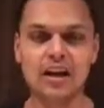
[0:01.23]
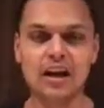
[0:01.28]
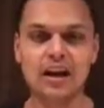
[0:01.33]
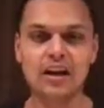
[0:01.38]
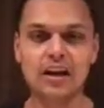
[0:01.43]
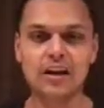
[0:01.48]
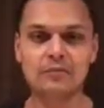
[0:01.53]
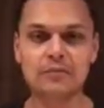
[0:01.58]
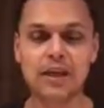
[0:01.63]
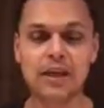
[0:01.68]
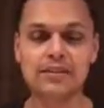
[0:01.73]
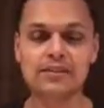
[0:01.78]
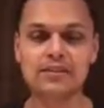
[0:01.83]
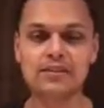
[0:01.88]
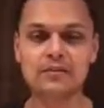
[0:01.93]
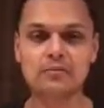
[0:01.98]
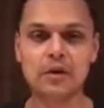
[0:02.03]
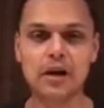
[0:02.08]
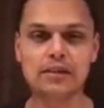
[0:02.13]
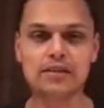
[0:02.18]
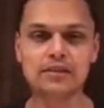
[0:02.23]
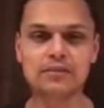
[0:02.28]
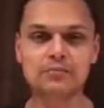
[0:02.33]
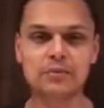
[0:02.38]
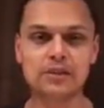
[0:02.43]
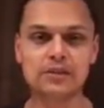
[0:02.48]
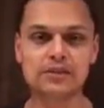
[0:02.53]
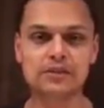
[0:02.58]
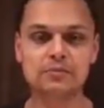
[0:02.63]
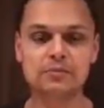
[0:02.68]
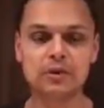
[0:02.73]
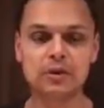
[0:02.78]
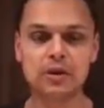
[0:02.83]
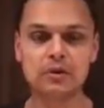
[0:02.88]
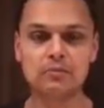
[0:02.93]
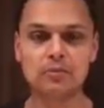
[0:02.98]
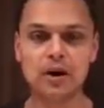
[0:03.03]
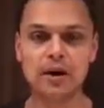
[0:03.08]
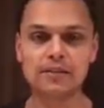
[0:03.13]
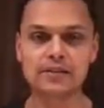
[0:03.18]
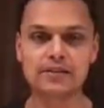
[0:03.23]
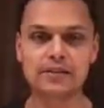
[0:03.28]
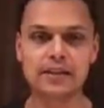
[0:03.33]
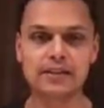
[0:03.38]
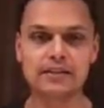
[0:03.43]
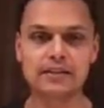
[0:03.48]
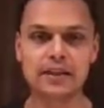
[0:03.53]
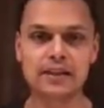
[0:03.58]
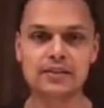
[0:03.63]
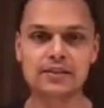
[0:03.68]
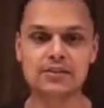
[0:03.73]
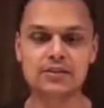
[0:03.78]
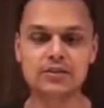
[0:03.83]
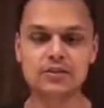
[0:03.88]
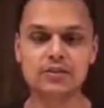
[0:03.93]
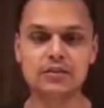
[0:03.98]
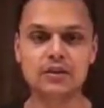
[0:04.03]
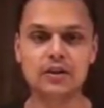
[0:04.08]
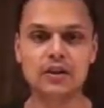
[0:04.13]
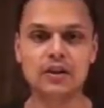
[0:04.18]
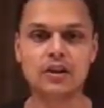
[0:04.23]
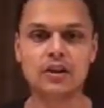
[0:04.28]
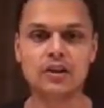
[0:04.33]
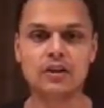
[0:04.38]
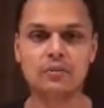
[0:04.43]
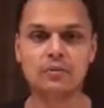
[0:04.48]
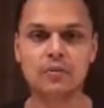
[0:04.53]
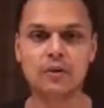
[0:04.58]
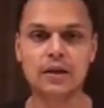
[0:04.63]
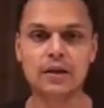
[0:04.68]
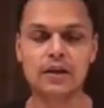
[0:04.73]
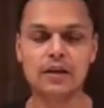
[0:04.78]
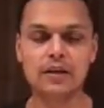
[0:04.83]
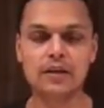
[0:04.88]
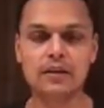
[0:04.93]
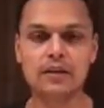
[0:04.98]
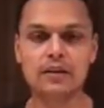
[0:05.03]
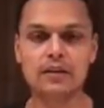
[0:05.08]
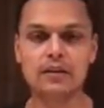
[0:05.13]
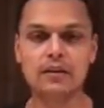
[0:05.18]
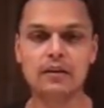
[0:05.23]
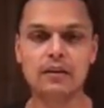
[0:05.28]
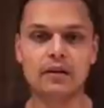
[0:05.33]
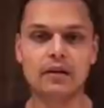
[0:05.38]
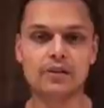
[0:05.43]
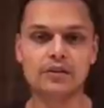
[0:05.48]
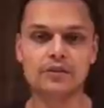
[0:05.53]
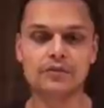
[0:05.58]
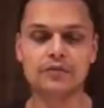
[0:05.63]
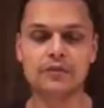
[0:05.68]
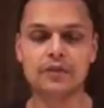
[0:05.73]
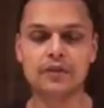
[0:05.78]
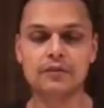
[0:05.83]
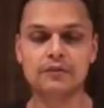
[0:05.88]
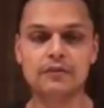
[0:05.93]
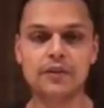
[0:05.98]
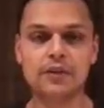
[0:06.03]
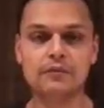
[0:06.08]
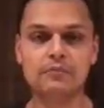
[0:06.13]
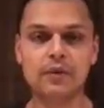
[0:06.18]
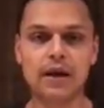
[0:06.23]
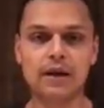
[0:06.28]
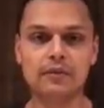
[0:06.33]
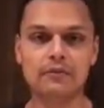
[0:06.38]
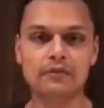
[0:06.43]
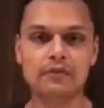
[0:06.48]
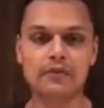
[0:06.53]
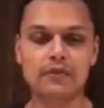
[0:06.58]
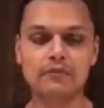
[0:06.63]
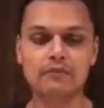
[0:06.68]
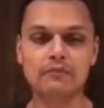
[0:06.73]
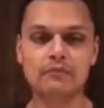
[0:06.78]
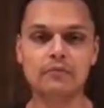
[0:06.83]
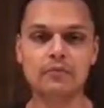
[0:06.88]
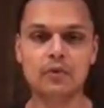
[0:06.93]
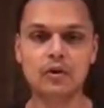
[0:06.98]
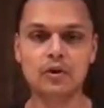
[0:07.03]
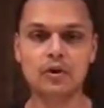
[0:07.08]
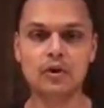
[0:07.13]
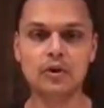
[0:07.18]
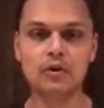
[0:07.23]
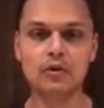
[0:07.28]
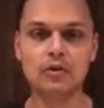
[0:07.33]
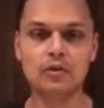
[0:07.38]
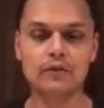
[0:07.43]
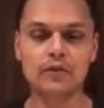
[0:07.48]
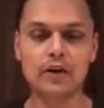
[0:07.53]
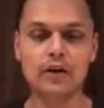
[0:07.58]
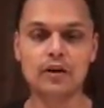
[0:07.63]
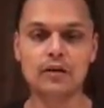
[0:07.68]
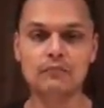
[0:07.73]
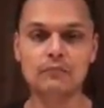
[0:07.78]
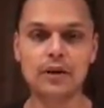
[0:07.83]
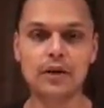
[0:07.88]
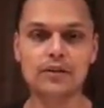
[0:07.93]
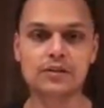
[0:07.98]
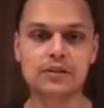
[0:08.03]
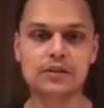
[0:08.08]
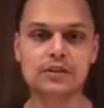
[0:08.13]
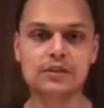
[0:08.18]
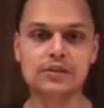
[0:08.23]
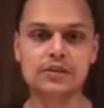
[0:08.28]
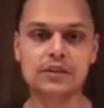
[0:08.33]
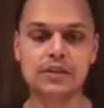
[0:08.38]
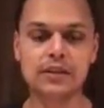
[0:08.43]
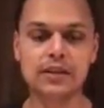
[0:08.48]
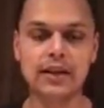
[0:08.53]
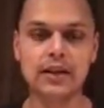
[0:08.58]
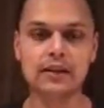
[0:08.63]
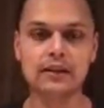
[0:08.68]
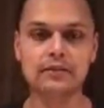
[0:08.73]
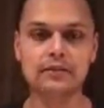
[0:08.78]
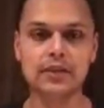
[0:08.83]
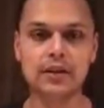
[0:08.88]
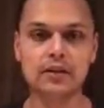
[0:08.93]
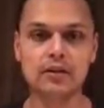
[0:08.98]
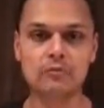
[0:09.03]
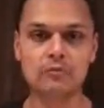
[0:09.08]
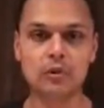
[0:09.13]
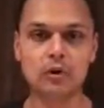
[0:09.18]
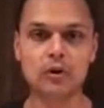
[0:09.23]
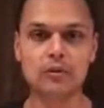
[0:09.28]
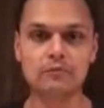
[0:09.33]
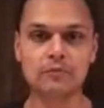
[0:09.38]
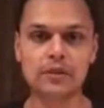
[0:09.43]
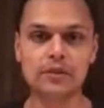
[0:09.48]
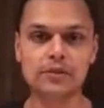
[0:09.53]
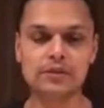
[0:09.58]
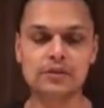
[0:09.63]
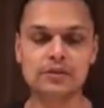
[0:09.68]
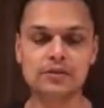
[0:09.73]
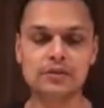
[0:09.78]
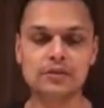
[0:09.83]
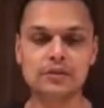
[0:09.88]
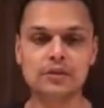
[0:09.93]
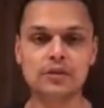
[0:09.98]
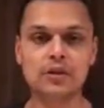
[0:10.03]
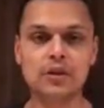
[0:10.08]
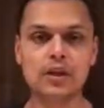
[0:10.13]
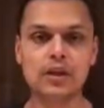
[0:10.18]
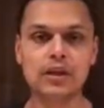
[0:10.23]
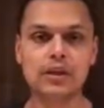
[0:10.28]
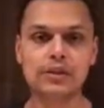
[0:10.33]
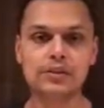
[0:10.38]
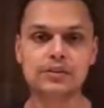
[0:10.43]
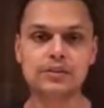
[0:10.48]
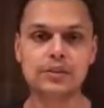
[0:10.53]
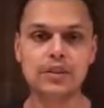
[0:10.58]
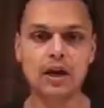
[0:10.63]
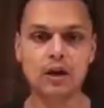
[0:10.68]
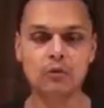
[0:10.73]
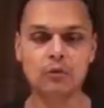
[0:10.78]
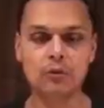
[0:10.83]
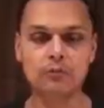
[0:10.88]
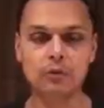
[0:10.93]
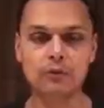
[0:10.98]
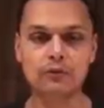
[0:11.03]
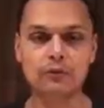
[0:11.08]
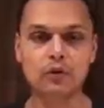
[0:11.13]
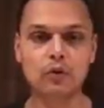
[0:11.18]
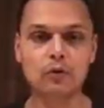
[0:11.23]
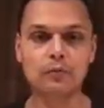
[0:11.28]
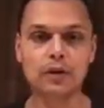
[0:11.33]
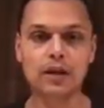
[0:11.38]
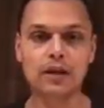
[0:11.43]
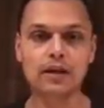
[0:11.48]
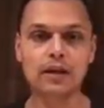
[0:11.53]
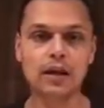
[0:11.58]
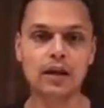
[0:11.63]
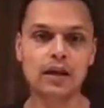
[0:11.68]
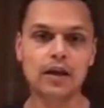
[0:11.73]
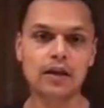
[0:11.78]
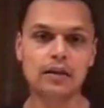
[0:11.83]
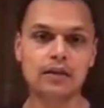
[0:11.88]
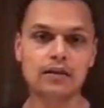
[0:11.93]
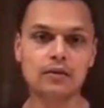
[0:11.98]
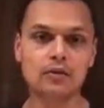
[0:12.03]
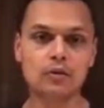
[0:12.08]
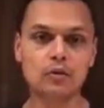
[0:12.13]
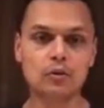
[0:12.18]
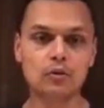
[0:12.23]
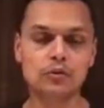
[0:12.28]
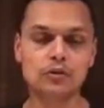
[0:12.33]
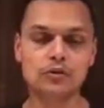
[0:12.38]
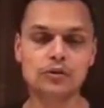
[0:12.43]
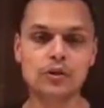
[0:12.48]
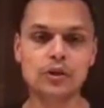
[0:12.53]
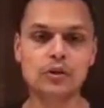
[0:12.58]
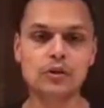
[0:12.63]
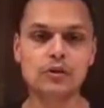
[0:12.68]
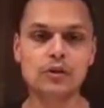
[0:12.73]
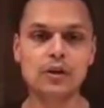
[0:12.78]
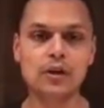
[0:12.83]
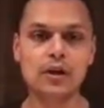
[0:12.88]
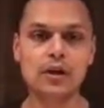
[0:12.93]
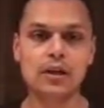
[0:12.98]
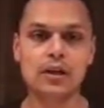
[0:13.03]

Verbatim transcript: Hi, I'm Ketan, the practice principal at Brightside Dental. We ask for feedback from all of our patients at the end of their appointments to see how we're performing and also